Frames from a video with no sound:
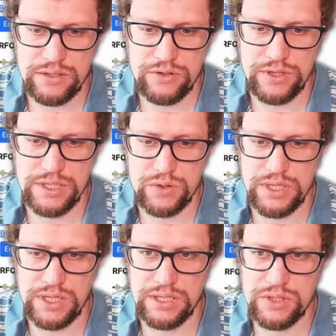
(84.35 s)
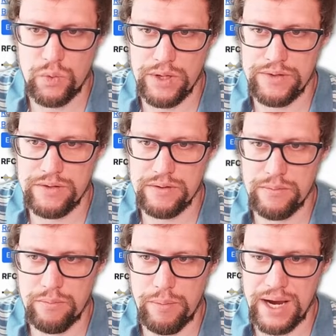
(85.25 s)
So this is what
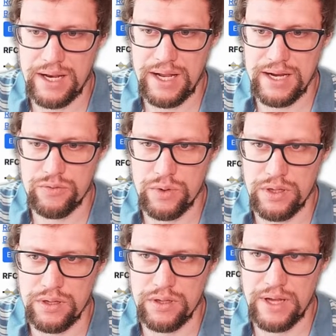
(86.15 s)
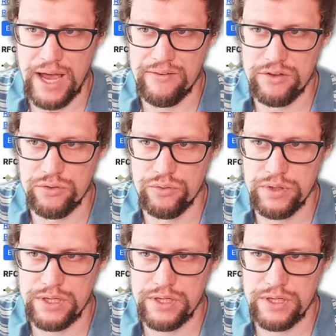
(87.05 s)
my client will have to do.